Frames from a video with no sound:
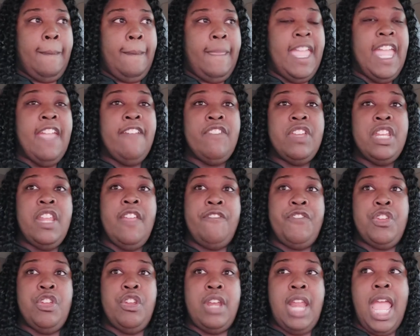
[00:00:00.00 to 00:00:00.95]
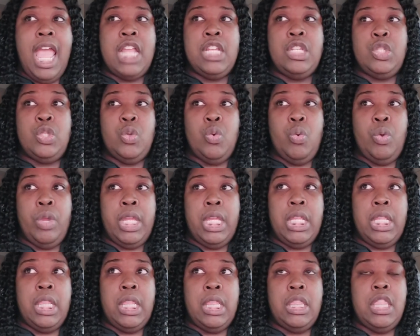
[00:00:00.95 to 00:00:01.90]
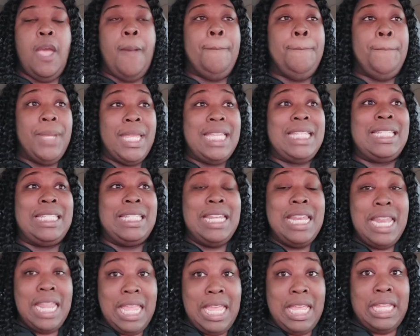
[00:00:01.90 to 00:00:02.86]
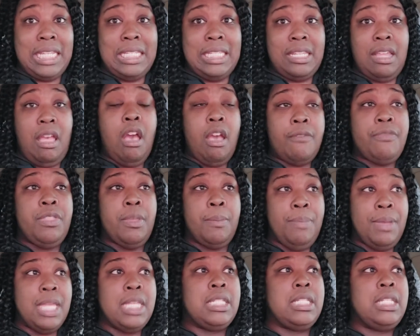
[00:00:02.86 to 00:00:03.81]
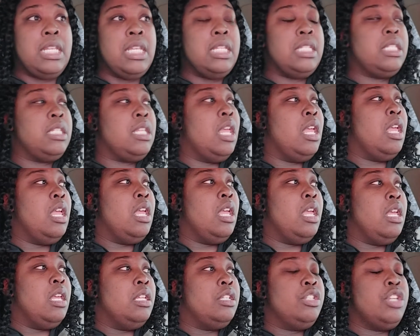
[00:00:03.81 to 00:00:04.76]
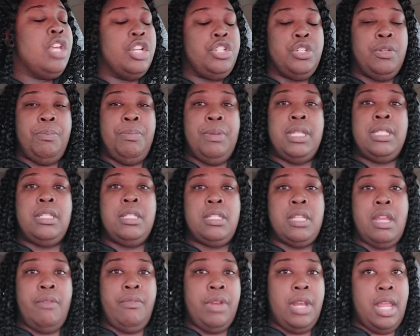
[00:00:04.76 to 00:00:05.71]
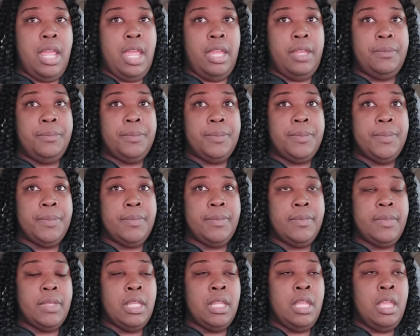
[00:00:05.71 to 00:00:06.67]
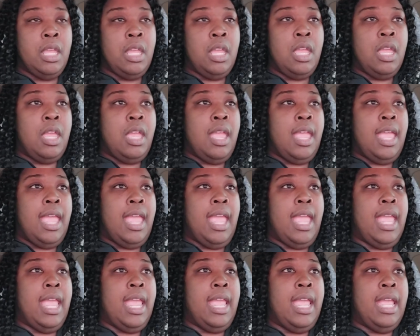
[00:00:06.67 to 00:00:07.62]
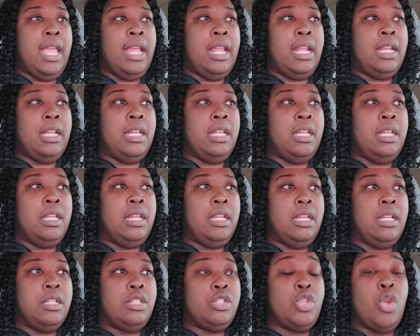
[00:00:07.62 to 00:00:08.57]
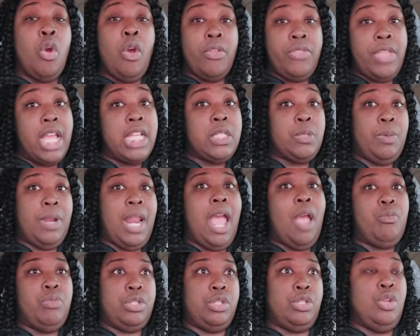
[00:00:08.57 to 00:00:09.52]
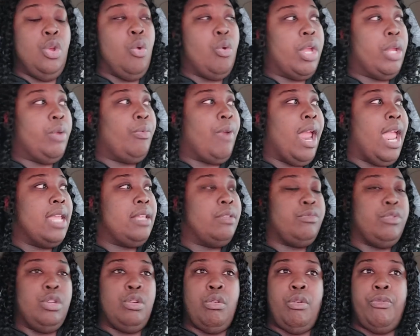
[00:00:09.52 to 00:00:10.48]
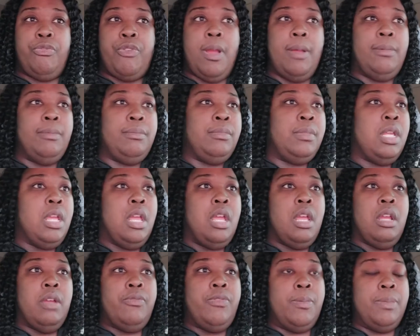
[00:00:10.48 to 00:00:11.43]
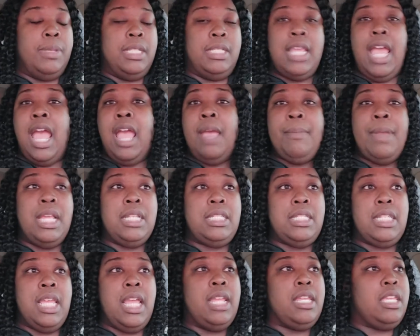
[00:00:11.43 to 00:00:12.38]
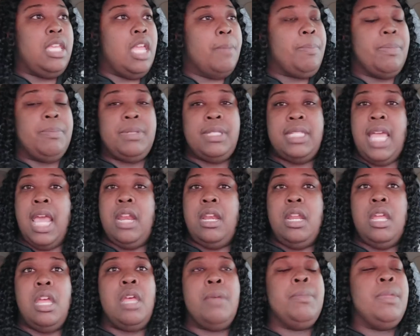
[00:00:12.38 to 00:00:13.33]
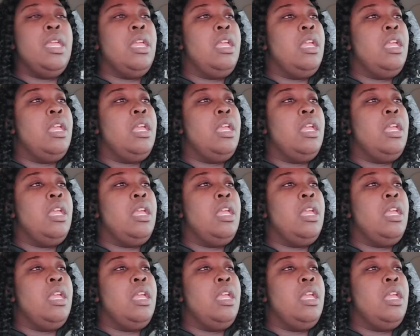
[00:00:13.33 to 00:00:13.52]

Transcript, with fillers: even if you're not doing the business of the business, touch your business every day. And so that's what I was doing, right? You know, from from the time I said, "Yep, I'm signing up,"